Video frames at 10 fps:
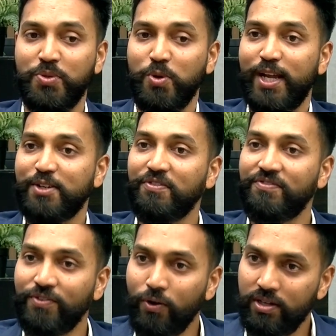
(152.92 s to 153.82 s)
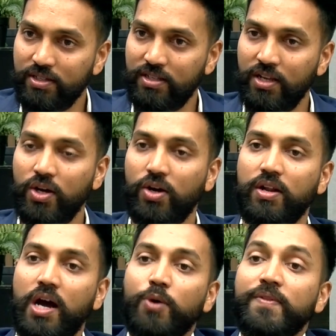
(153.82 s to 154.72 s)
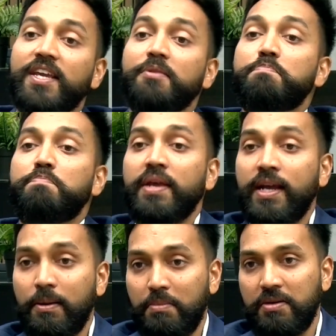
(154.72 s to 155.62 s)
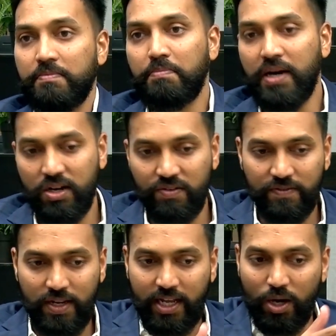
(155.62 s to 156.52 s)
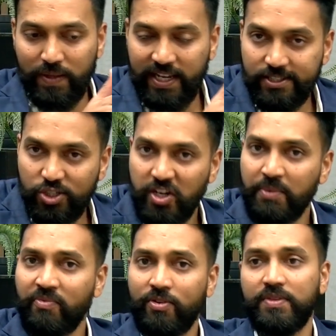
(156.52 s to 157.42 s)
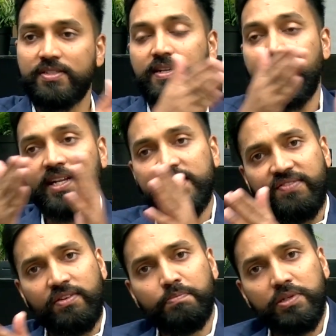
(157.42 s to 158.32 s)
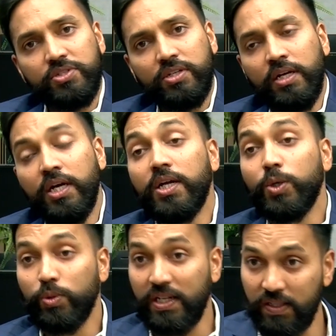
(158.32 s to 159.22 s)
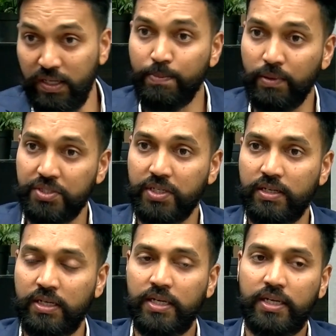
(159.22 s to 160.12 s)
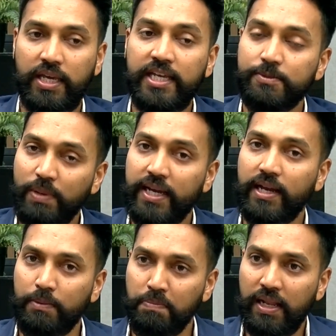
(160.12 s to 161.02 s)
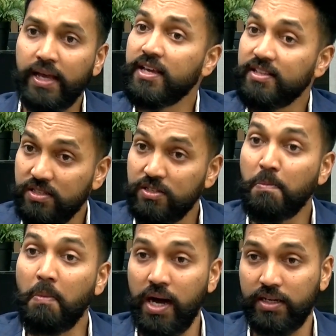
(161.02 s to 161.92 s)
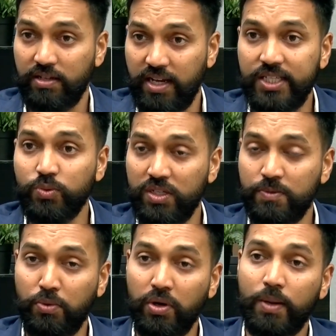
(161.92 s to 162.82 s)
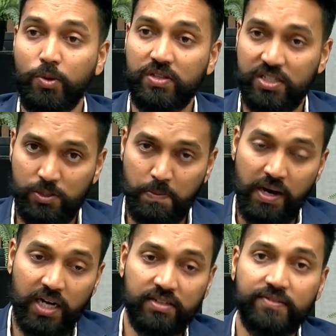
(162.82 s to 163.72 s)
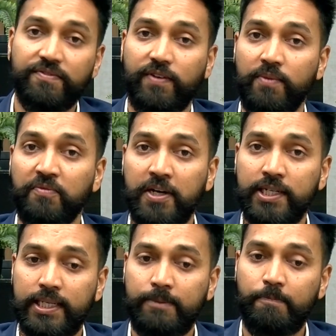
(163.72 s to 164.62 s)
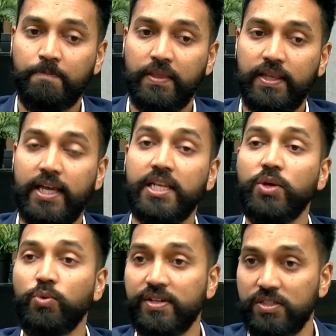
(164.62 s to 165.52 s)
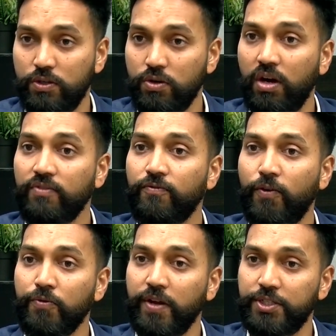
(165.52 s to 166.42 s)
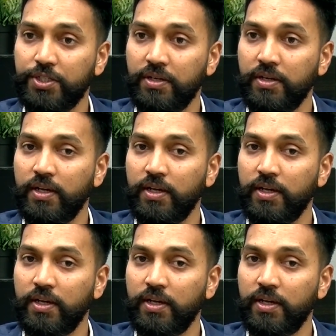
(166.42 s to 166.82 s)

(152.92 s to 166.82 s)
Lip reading: I would like to focus on how they can become part of, like how they can jump from this 97% to that 3% is by applying SMART. As we spoke about, the SMART framework can give you a strong foundation.